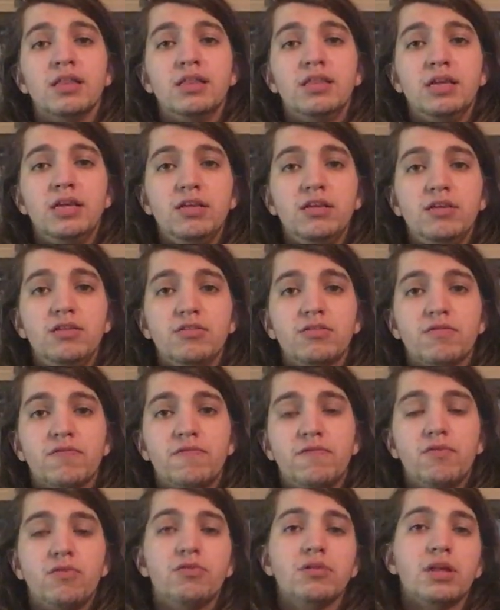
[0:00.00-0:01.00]
These
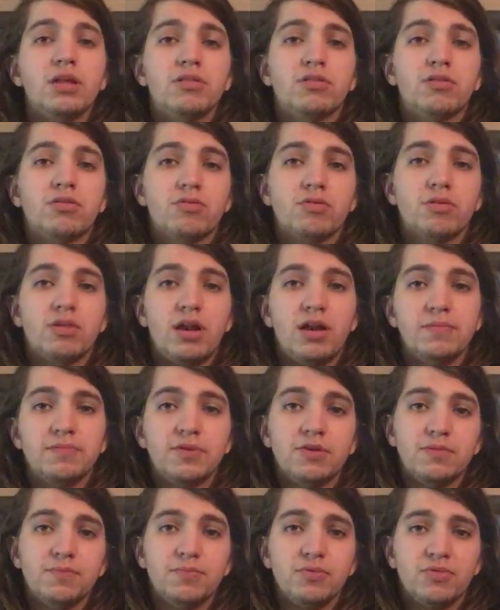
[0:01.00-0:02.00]
full lengths that I'm
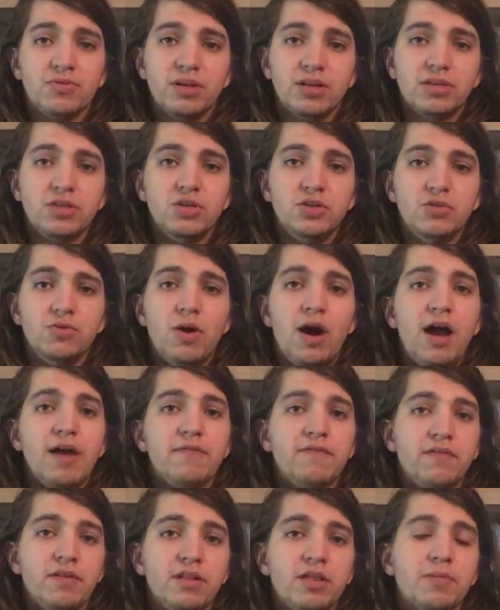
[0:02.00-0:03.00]
going to present to you, I
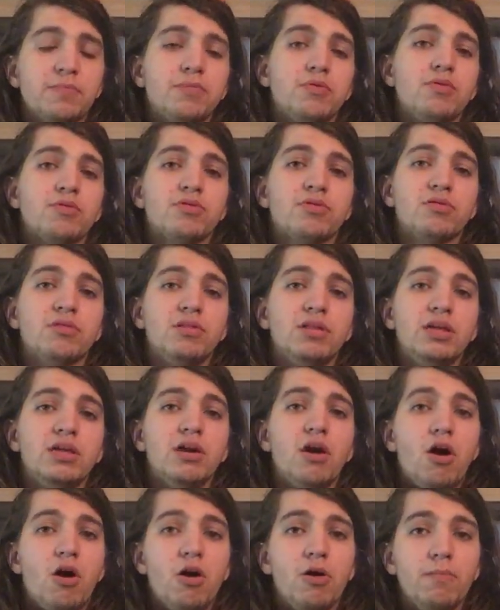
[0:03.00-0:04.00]
feel like
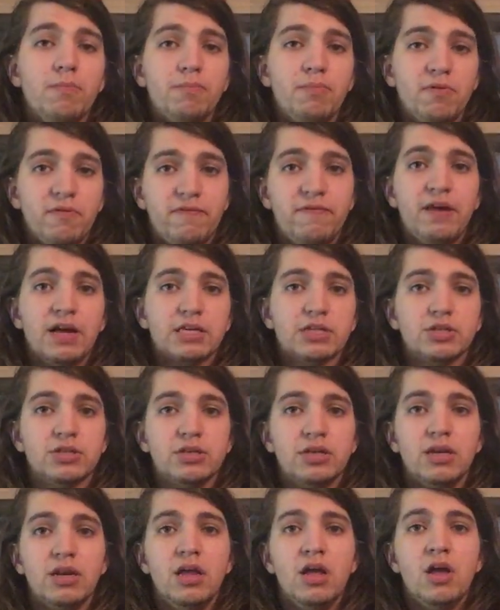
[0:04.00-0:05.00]
personally, are
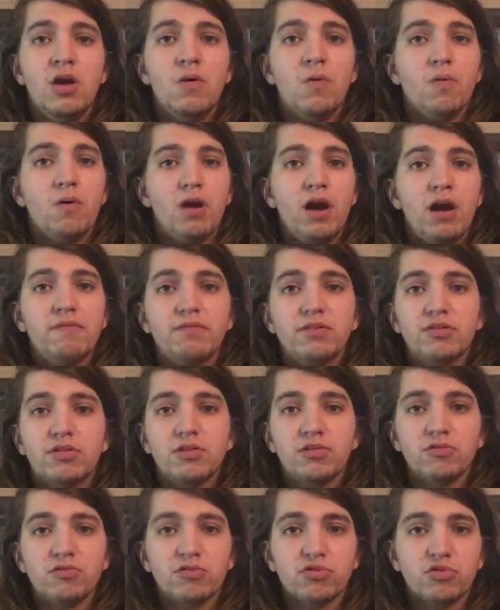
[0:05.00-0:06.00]
perfection, where every
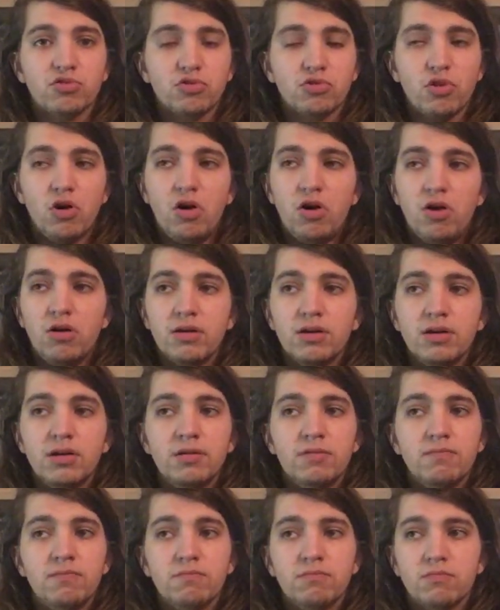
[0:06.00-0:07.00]
single song,
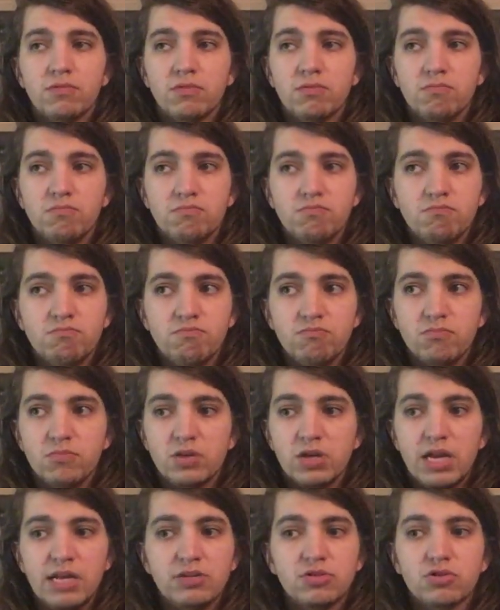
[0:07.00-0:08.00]

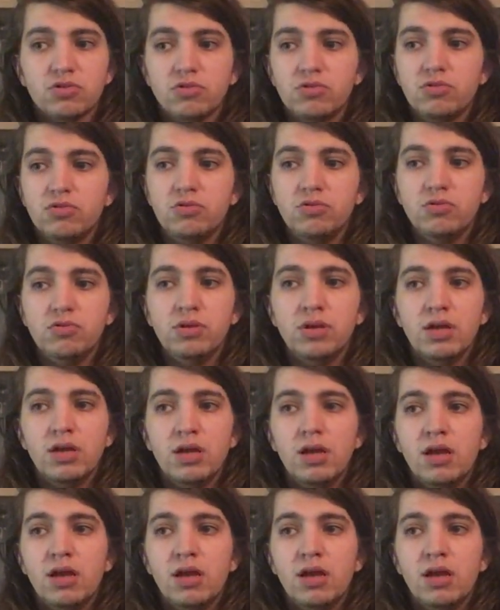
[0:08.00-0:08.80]
interlude,